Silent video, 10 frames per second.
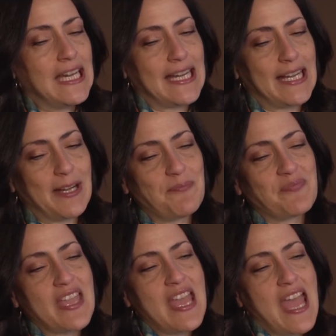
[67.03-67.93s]

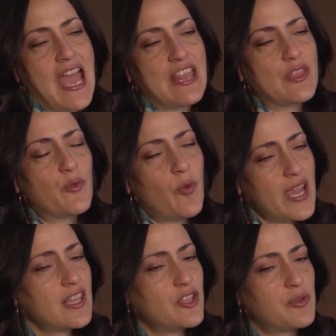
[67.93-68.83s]
Um, the
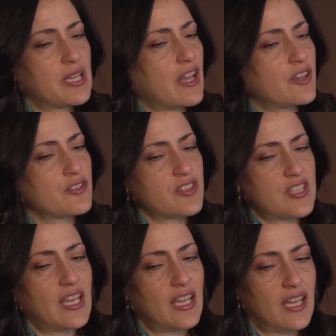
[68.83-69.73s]
way that you can
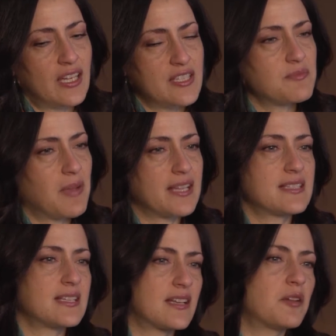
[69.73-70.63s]
understand
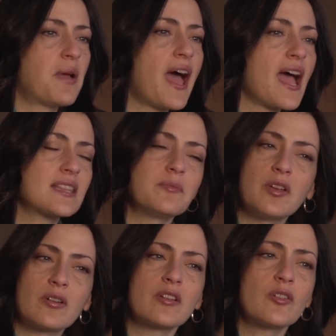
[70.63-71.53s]
mindsets and unpack them,
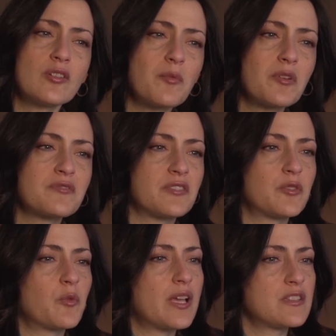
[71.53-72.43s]
there, there are a number of
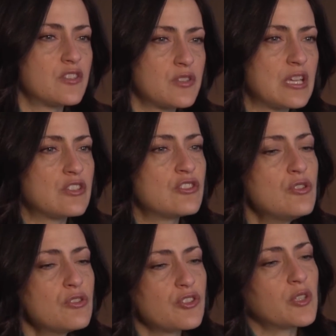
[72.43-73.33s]
different ways. It's, it
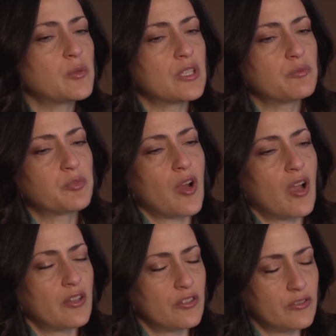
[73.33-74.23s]
usually will in,
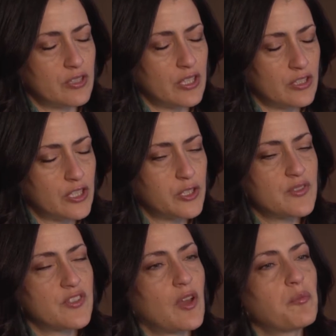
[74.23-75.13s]
in,
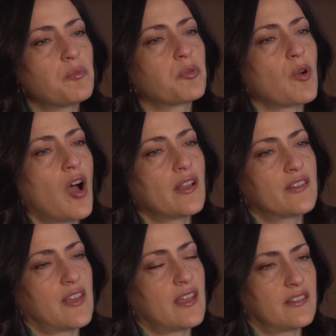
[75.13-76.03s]
include some broad
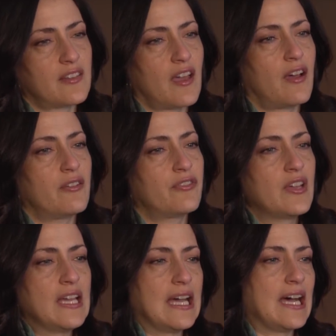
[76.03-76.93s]
sense of,
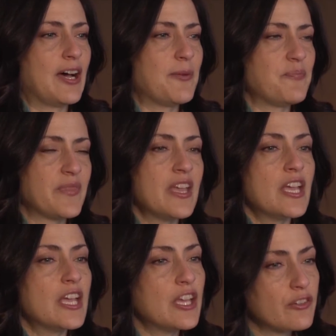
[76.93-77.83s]
um,
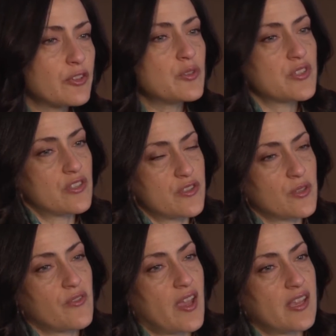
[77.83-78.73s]
interviews and
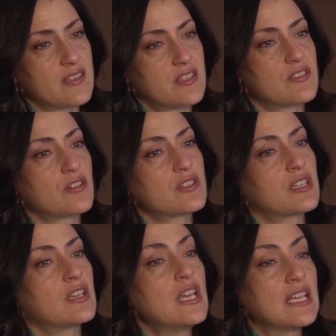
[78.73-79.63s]
surveys to start
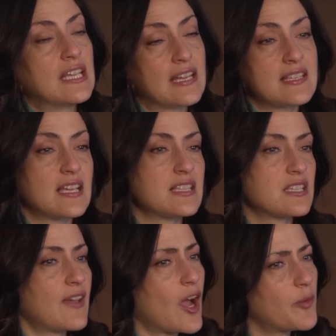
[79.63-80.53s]
to get a sense
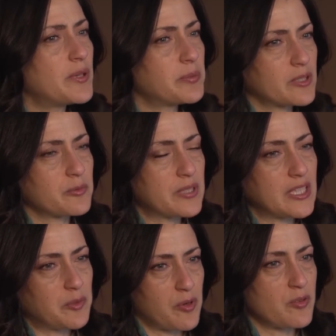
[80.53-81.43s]
of how people are
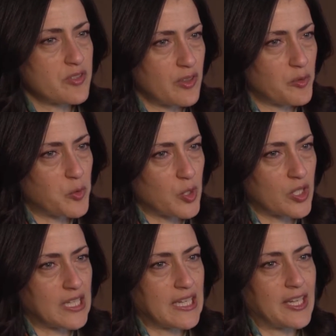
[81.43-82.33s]
really approaching the
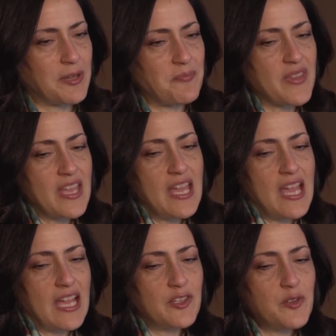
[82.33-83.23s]
work. Um,
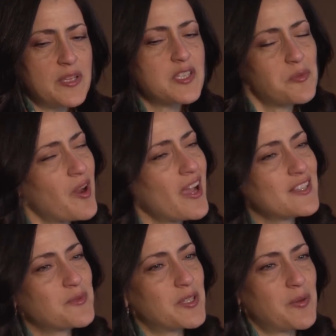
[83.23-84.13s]
you'd be
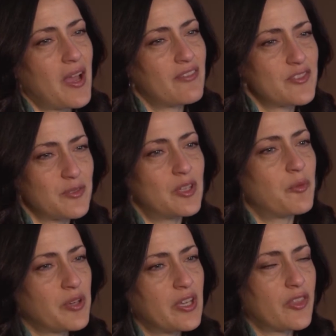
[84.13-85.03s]
surprised when you have certain, you know,
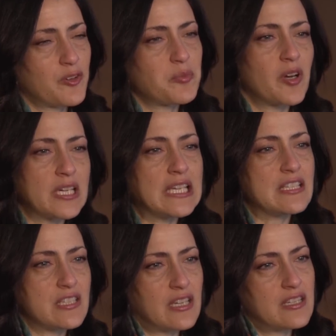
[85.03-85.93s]
bring a third party in
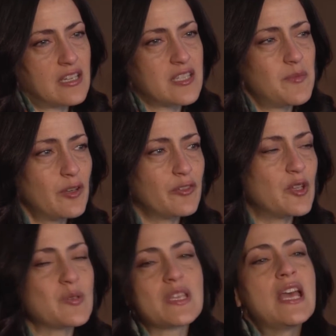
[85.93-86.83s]
to conduct some
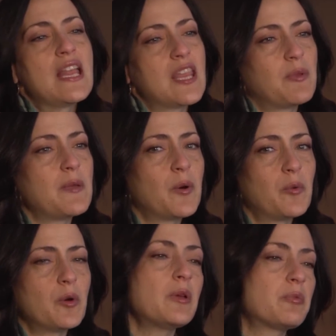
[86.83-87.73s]
interviews that people
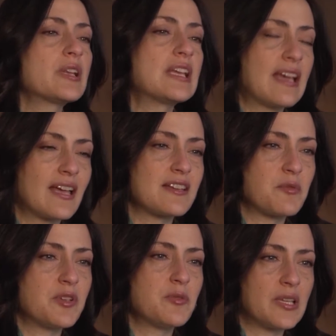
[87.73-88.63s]
will be pretty candid
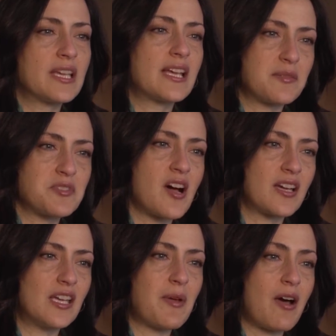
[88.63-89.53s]
when you really get them
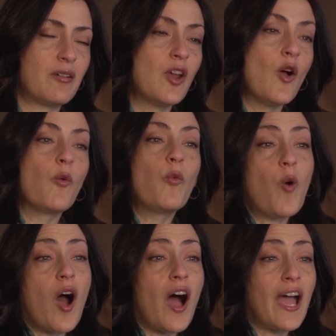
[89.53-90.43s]
talking about
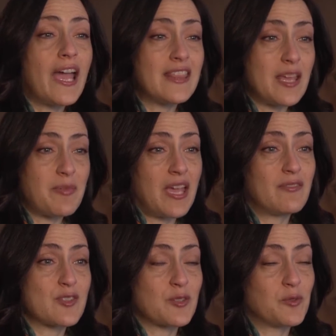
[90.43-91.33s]
why they behave
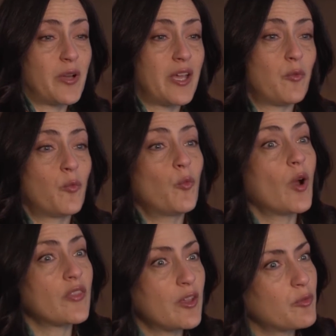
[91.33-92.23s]
a certain way,
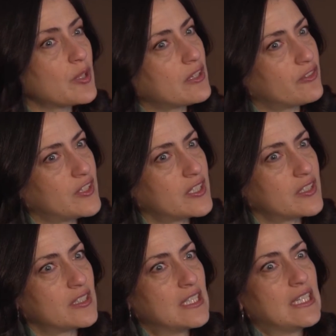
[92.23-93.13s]
what they really
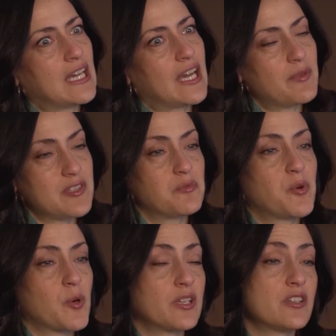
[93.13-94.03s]
feel um, is
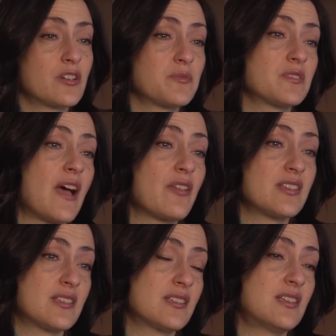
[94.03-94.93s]
important in terms of how they
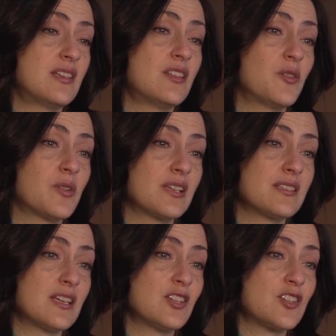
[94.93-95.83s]
succeed in the
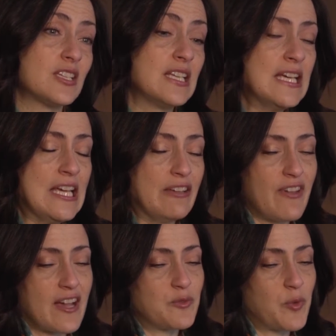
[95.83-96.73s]
organization. In
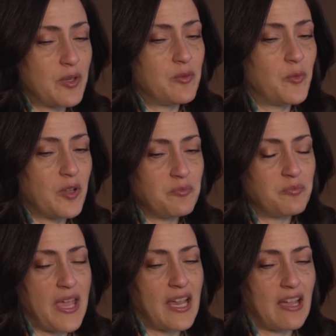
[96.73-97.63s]
fact, one one
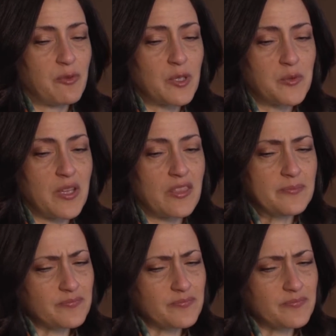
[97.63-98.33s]
bank I've worked with